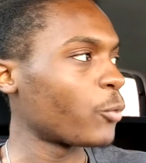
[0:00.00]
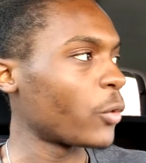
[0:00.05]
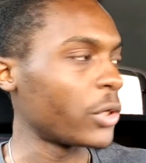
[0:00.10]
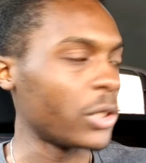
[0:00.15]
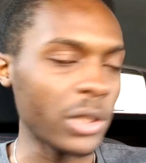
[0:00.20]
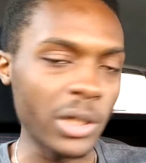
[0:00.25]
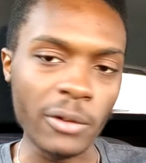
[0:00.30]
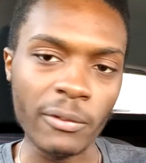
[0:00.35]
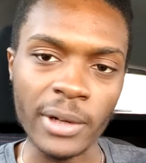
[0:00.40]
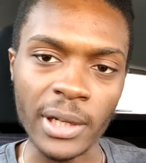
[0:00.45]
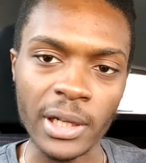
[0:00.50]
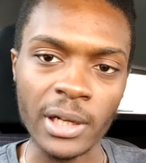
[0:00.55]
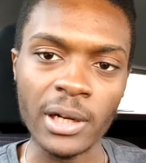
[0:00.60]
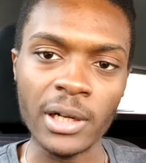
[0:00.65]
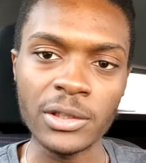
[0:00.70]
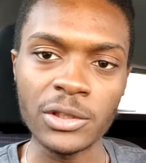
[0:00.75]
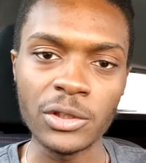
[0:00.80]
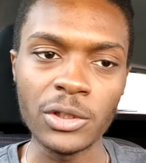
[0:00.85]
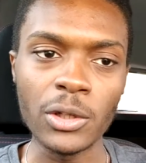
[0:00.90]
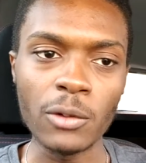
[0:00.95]
when you're looking at a
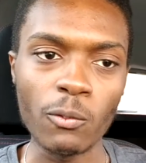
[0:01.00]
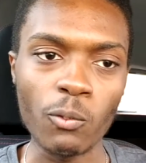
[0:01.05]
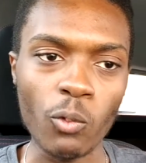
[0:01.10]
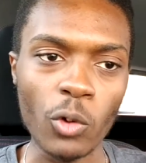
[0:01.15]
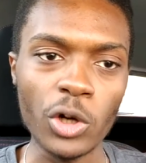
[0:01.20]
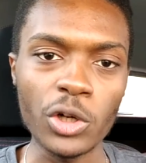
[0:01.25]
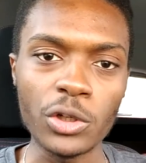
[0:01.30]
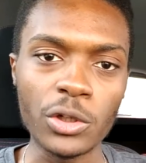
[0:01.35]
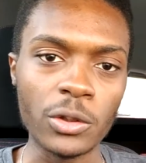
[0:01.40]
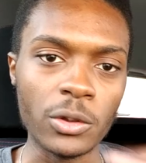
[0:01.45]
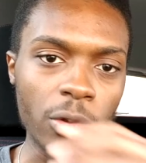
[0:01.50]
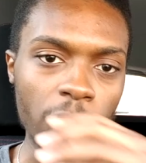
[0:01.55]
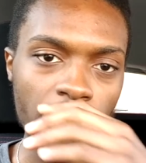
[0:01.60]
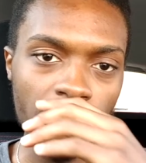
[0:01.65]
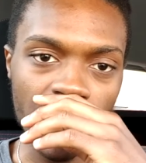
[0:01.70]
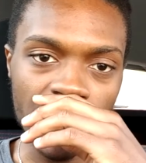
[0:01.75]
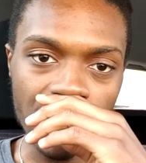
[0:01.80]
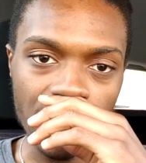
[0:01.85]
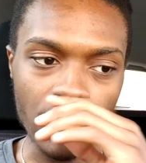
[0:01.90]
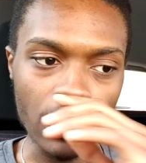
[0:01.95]
car to know what you're
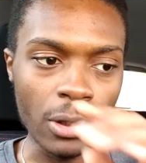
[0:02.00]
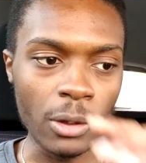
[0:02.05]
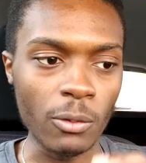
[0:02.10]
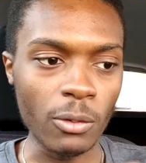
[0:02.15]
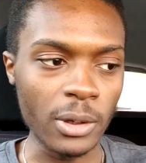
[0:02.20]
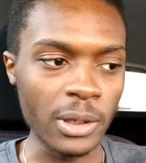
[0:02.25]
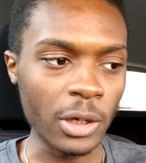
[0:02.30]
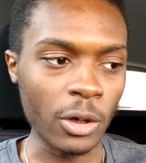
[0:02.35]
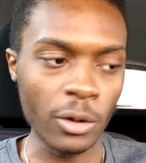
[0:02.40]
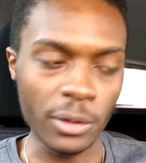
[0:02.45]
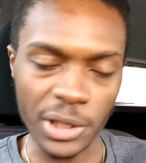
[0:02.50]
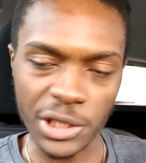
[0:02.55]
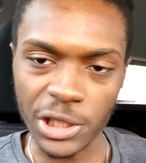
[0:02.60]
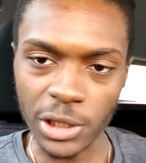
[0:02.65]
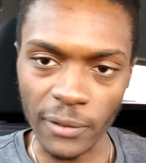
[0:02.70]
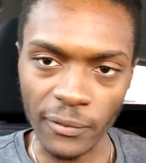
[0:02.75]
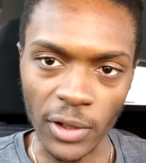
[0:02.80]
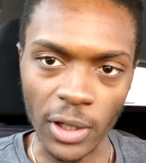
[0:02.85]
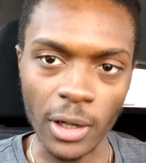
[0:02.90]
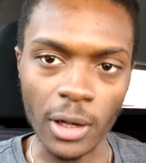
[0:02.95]
looking into and the
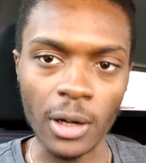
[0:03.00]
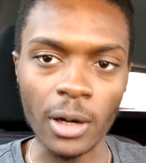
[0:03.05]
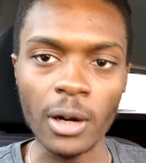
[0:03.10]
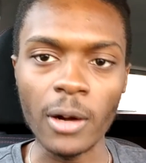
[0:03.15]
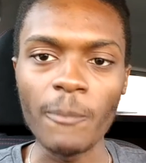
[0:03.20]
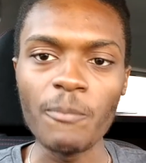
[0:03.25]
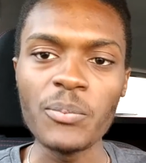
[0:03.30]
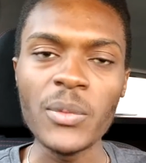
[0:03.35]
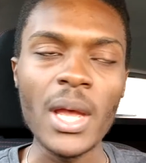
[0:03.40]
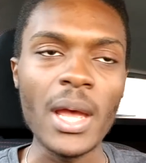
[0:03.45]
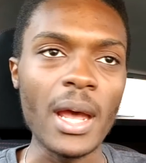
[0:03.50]
condition of the car,